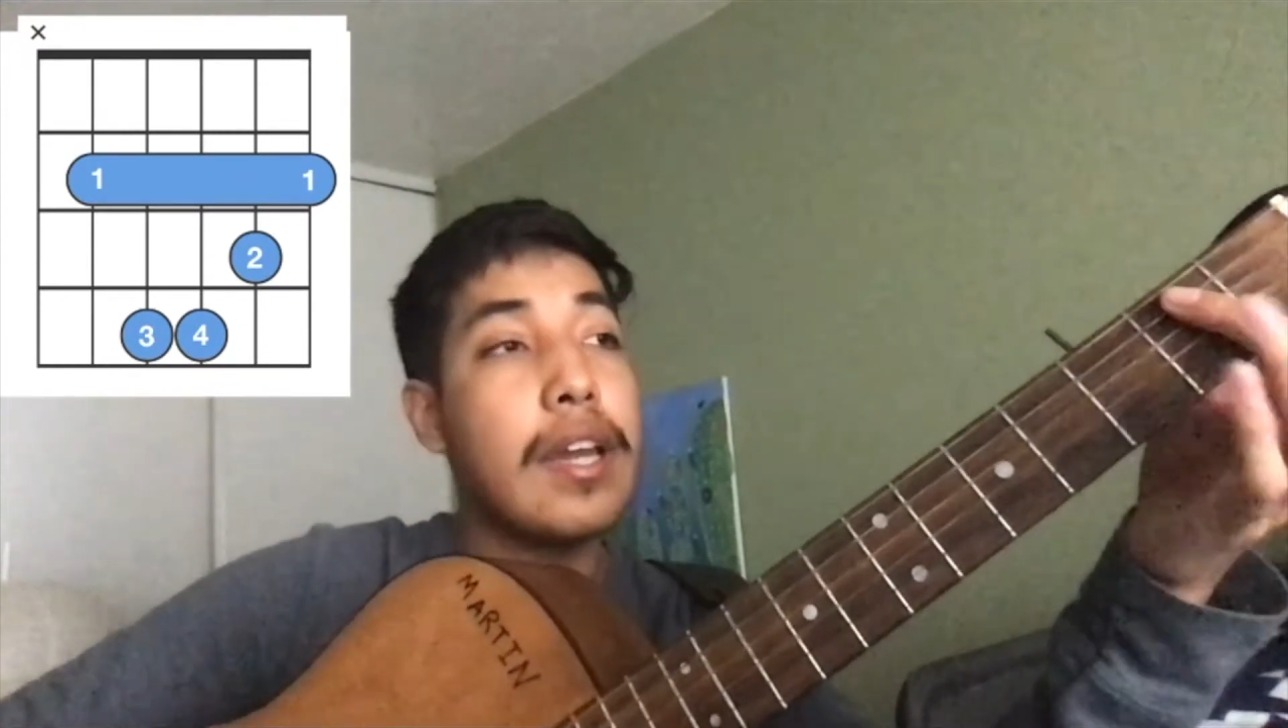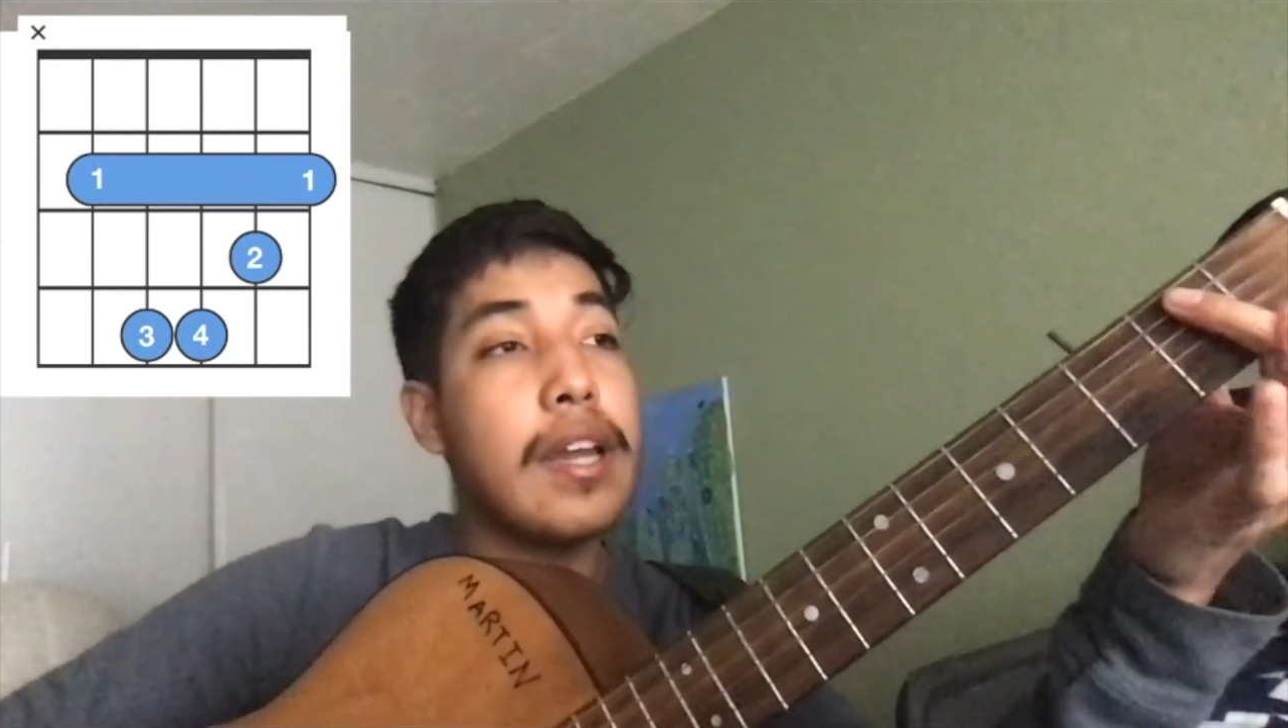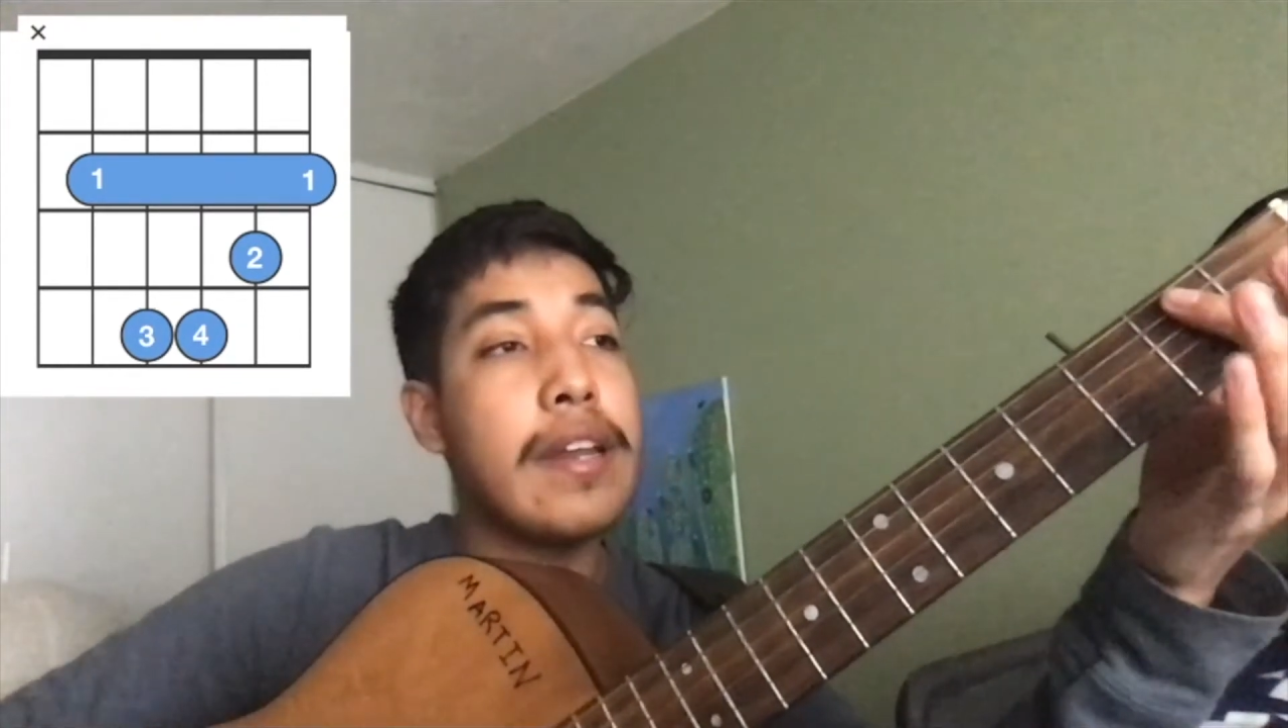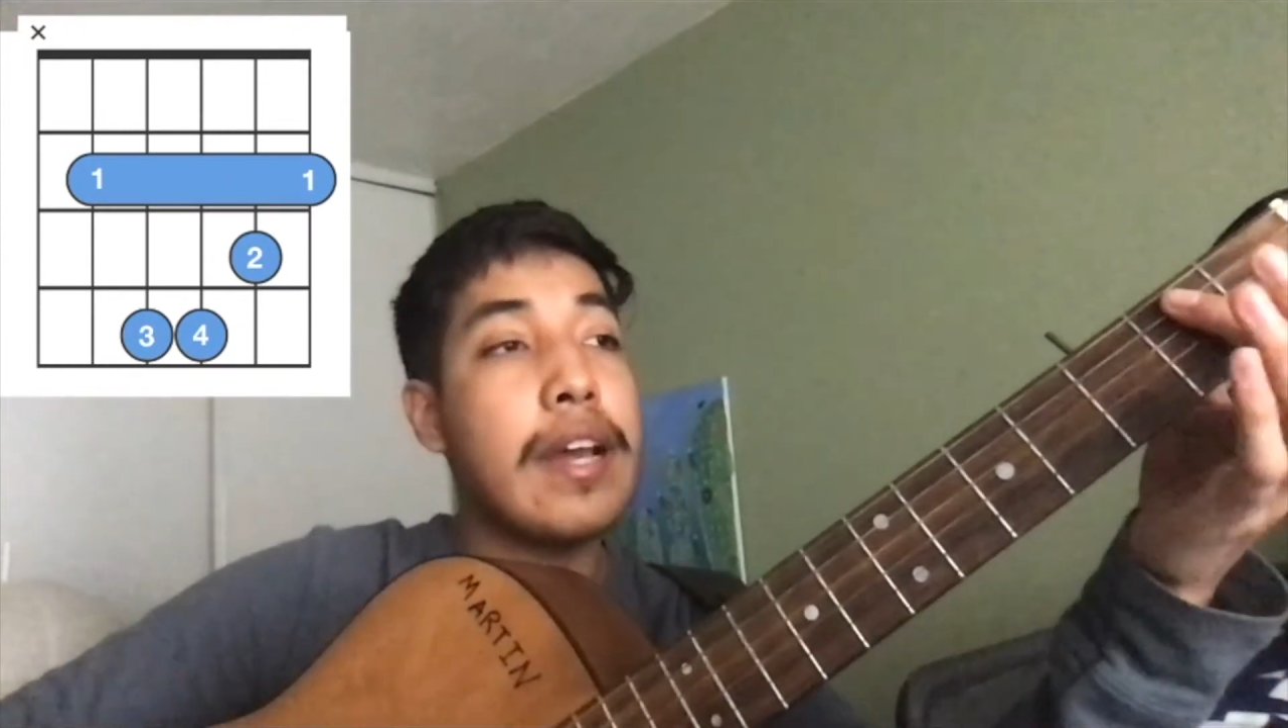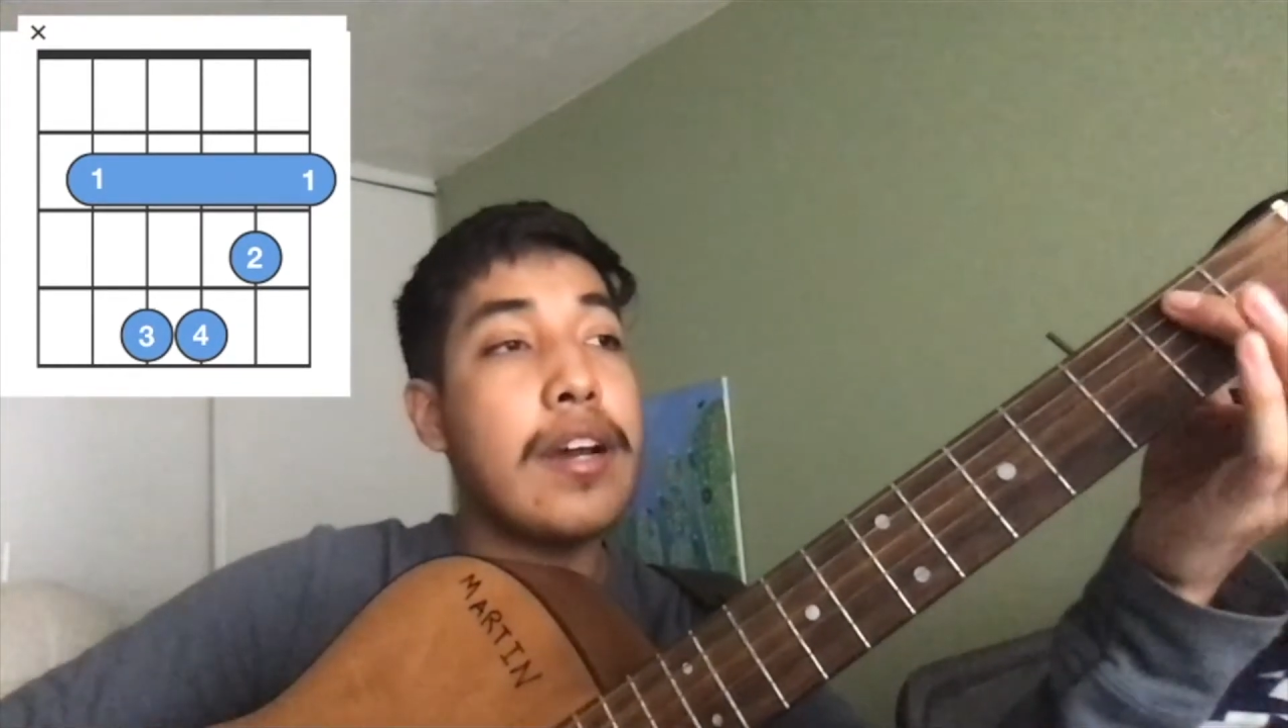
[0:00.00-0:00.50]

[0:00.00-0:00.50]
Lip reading: And now